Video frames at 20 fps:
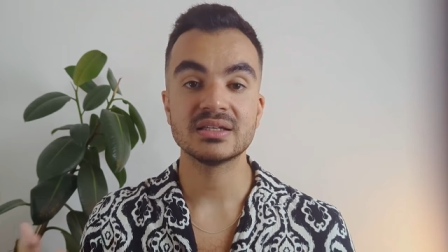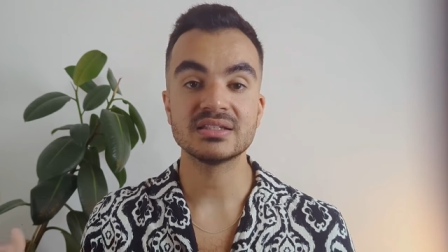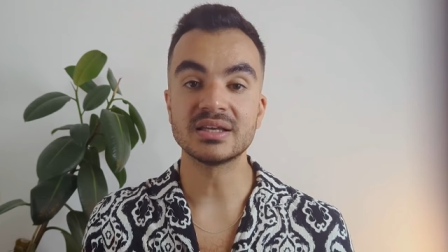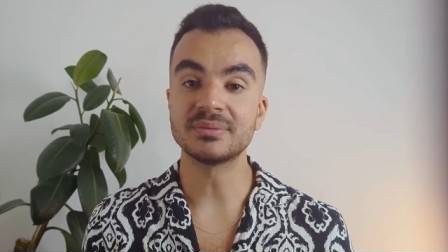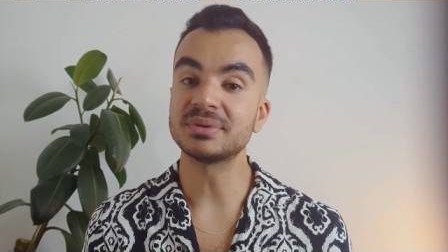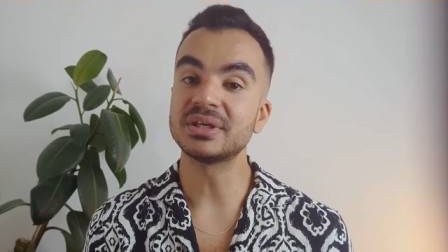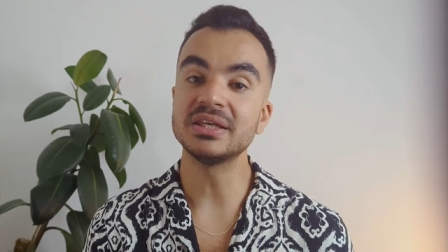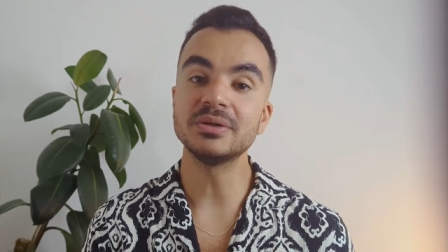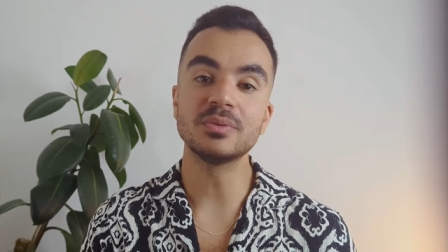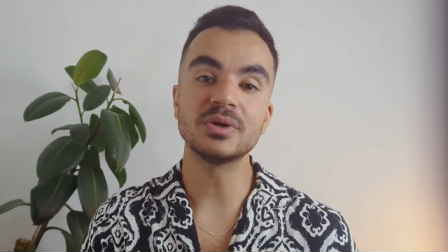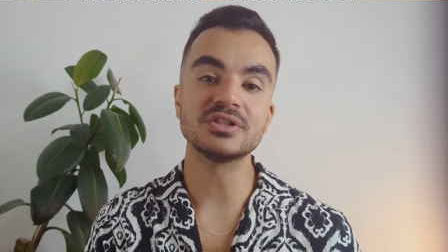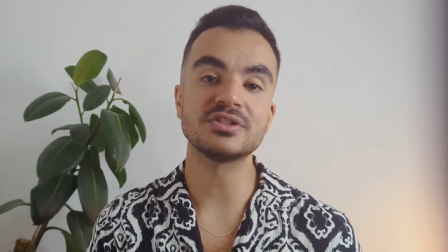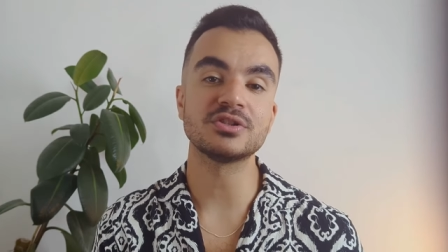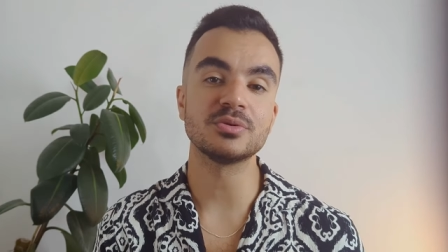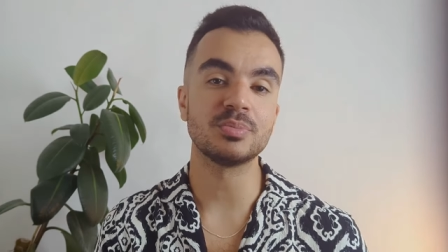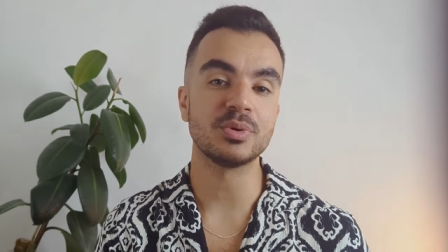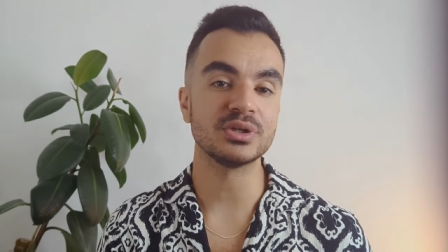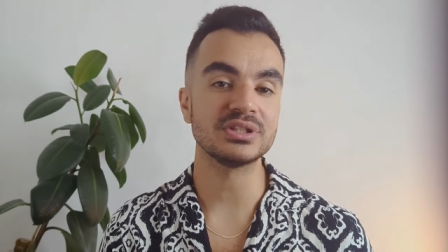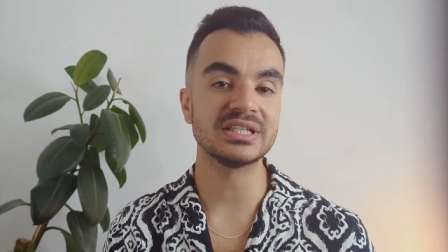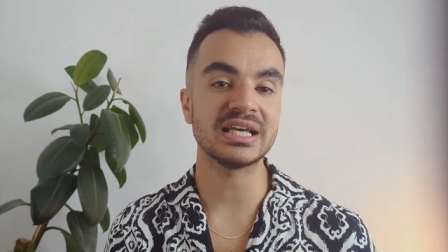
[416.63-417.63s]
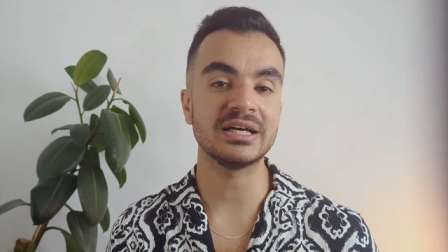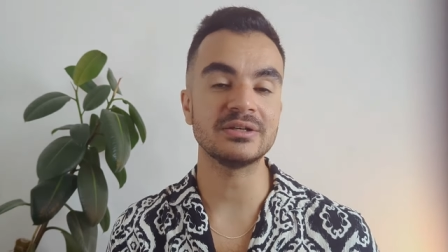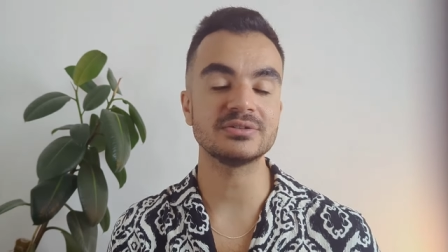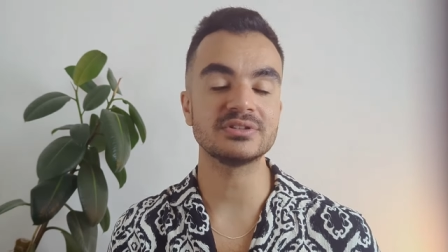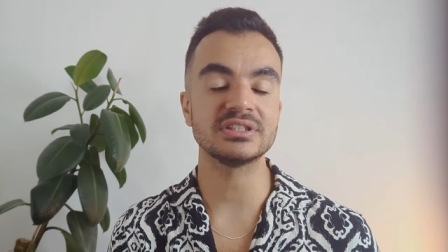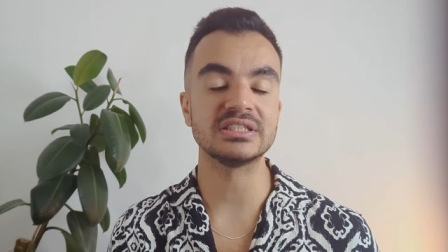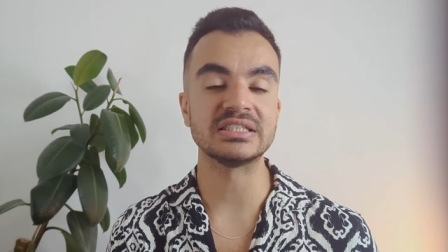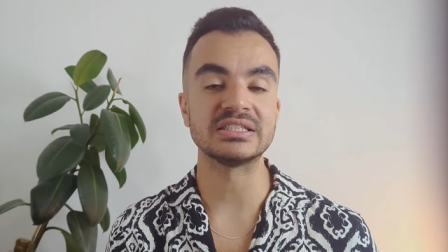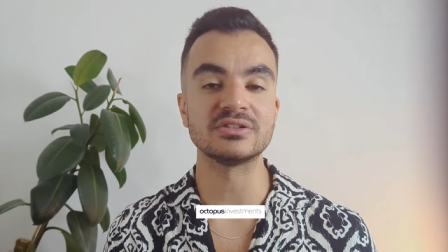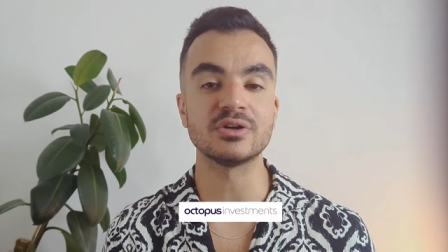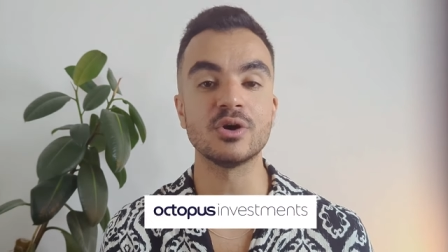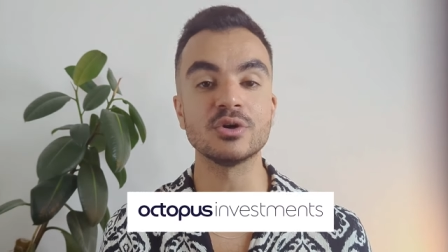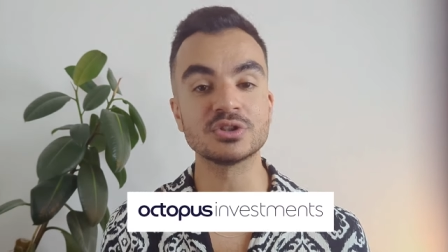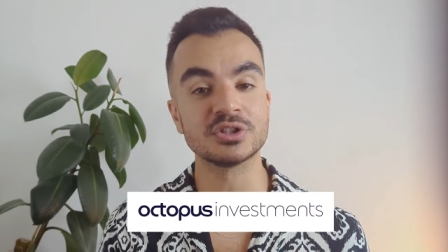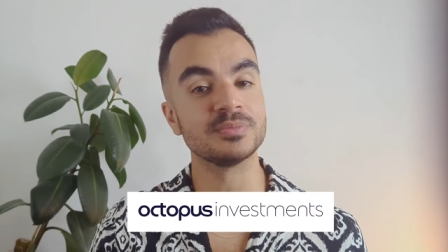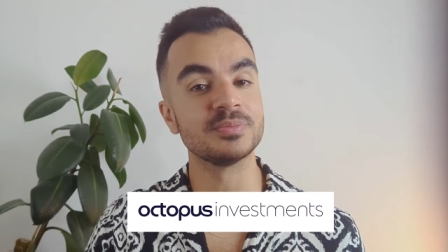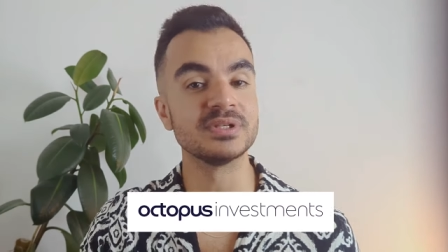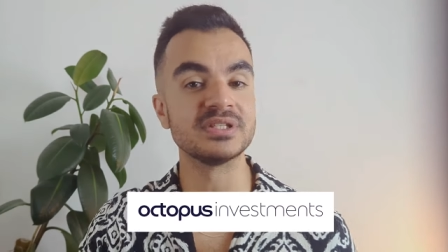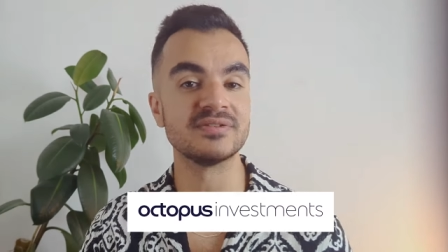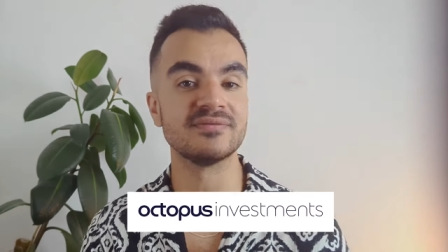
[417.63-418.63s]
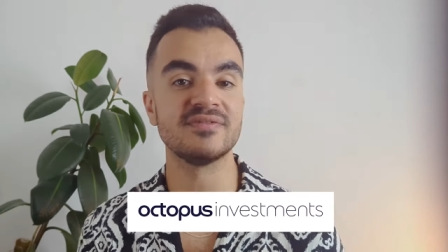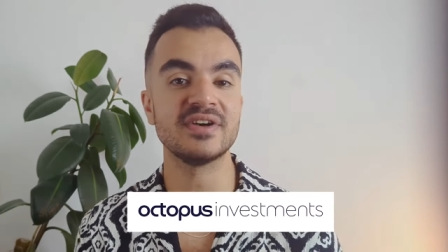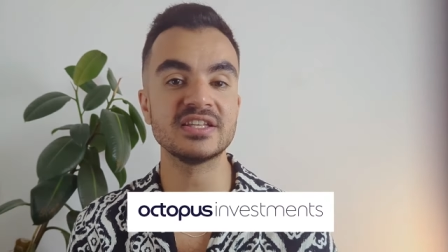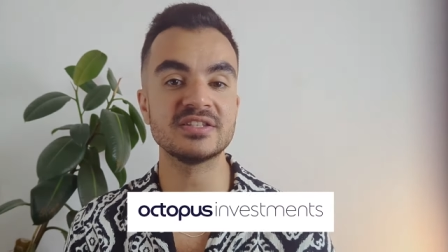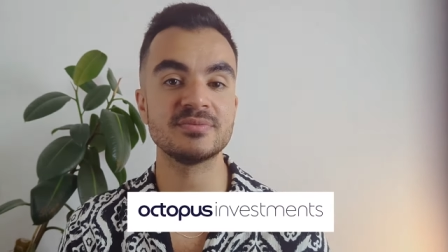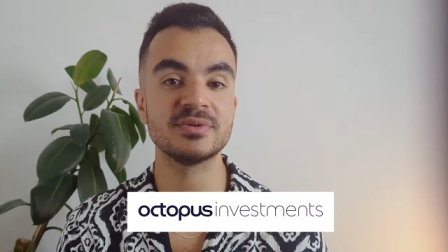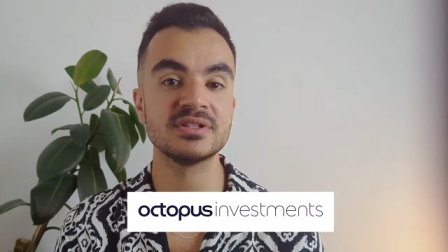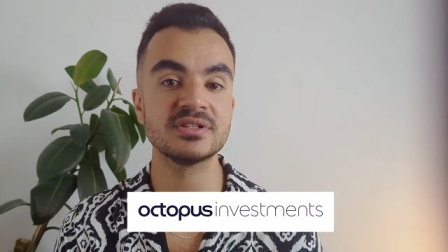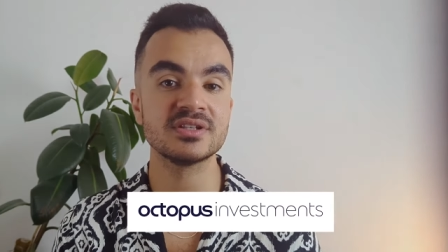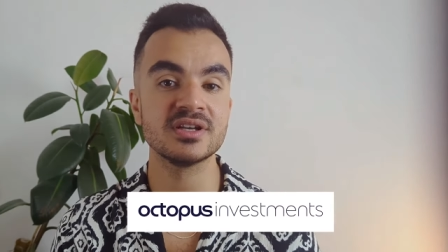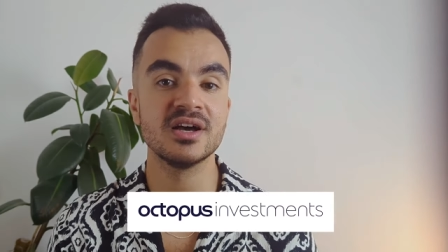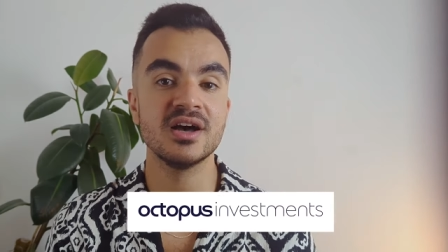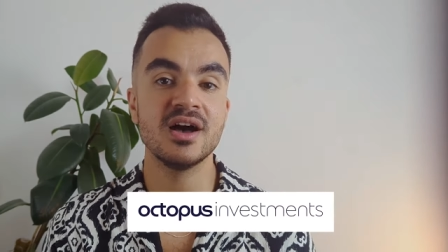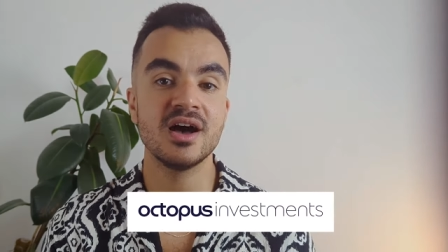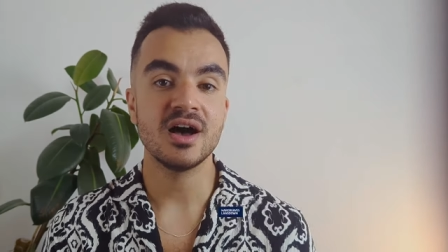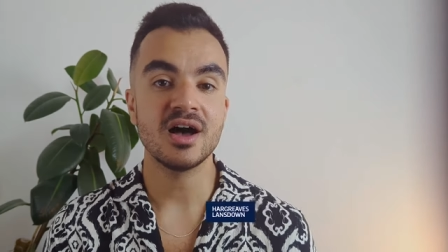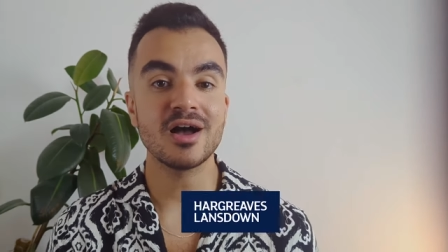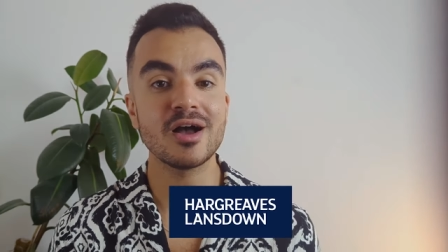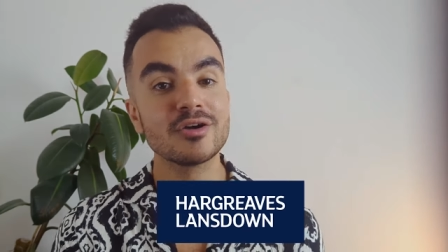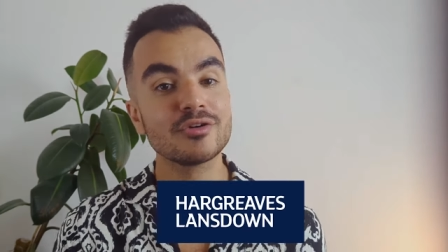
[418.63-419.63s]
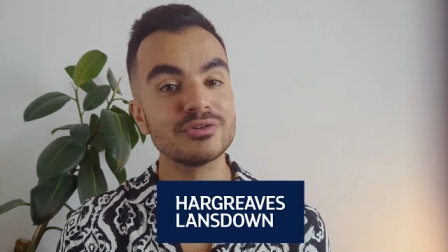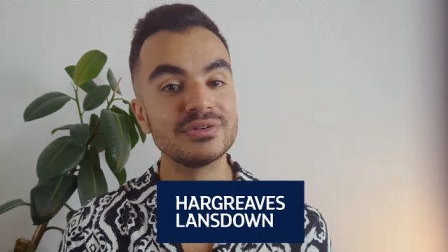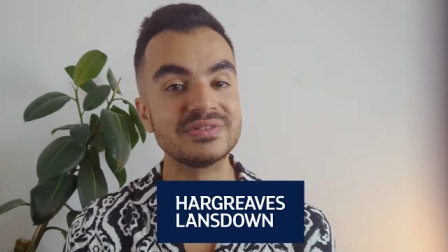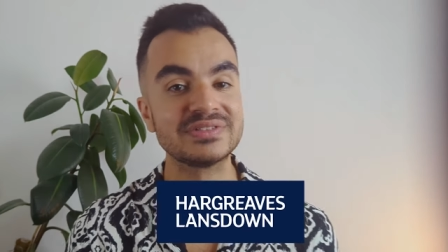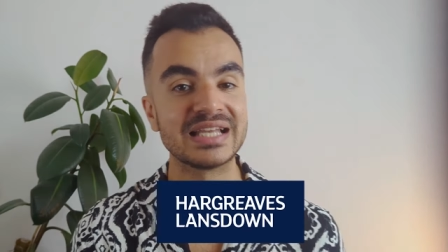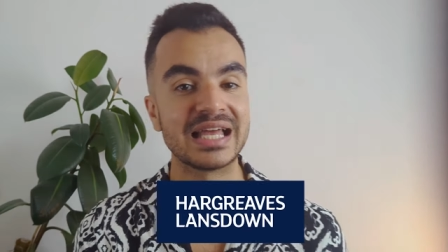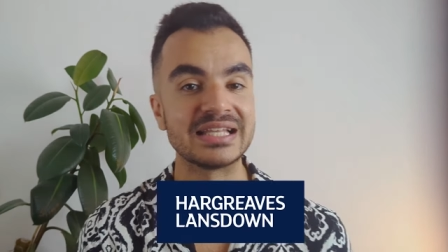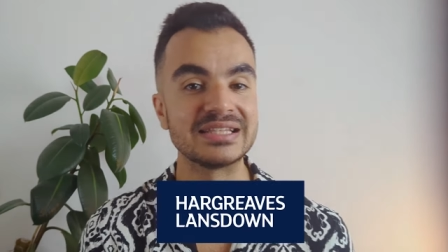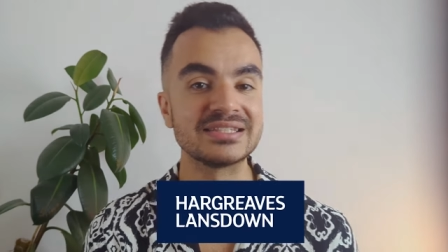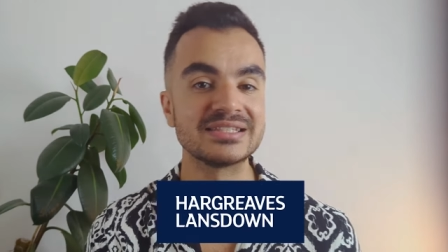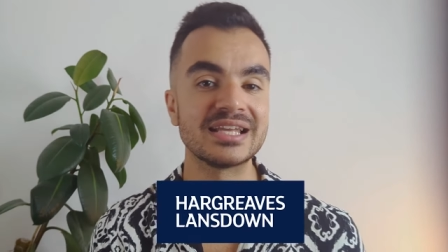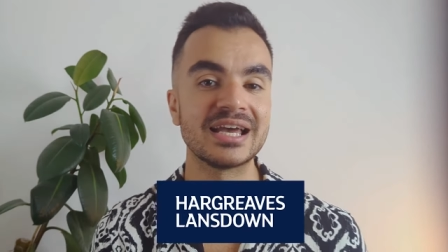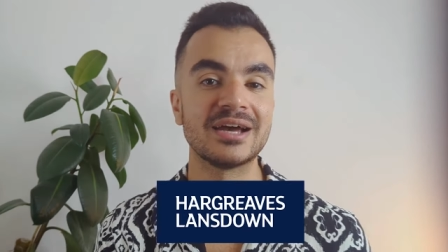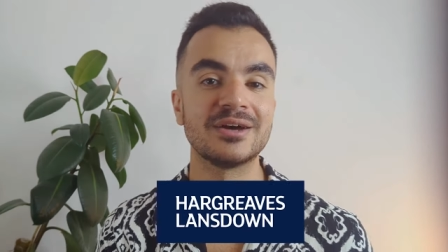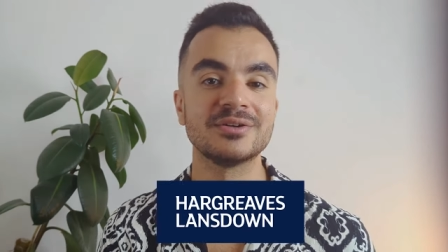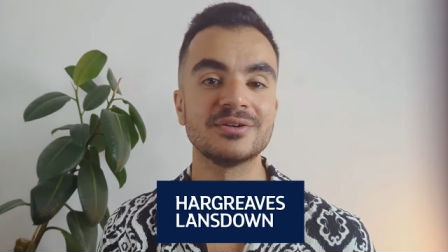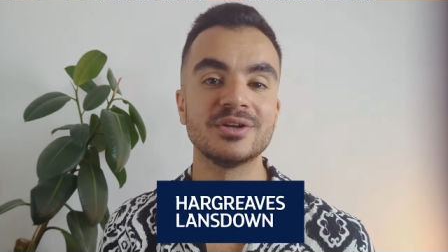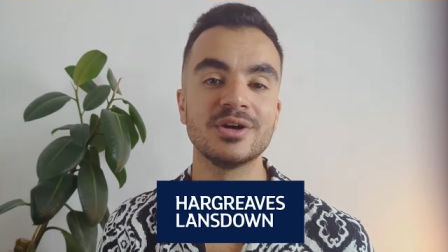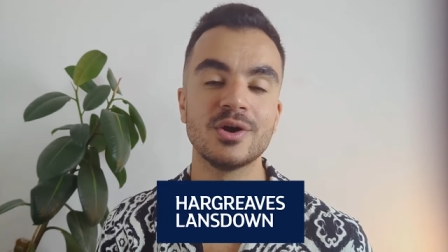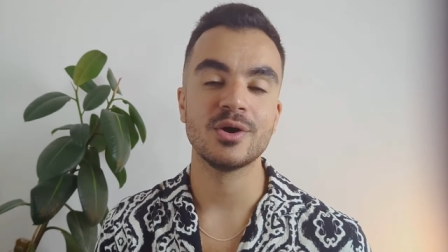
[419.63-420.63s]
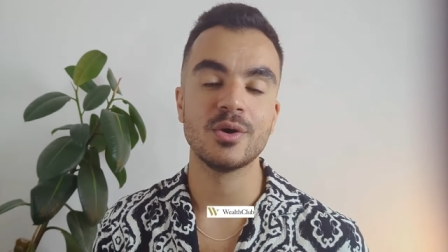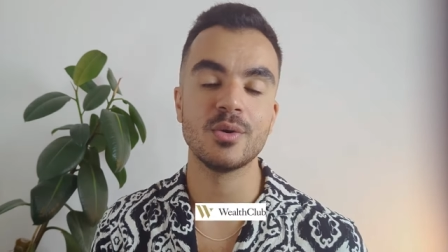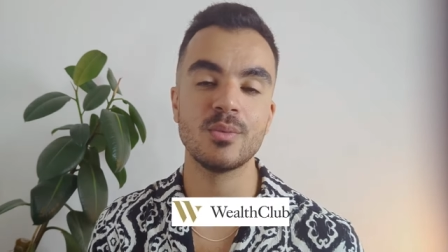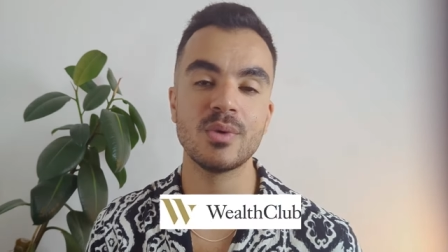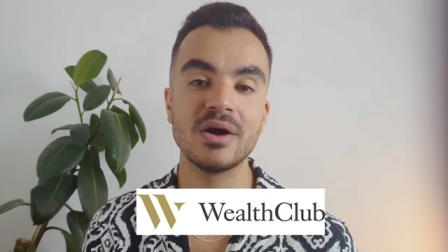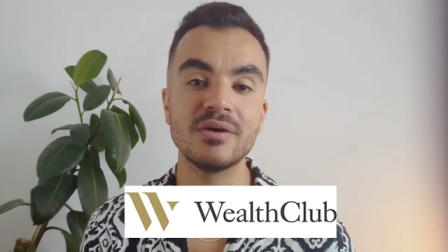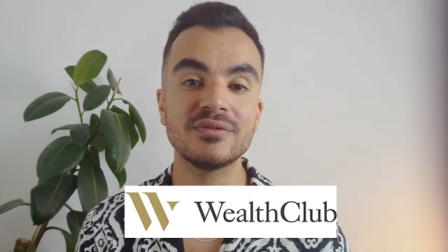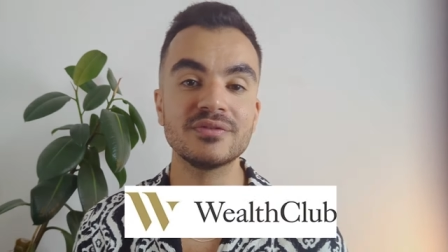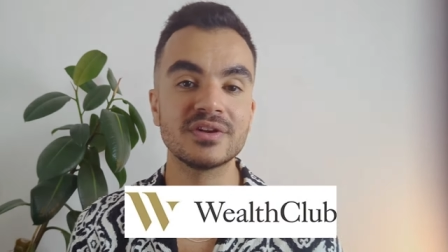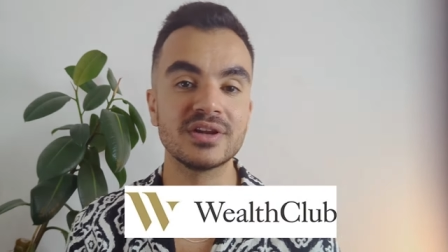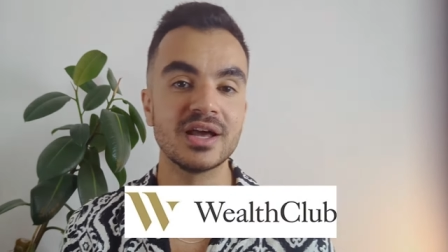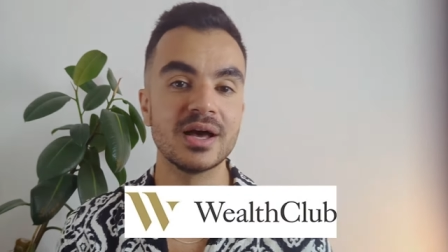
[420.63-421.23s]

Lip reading: Some key ones to point out is Octopus Investments, Hargreaves Lansdown, Wealth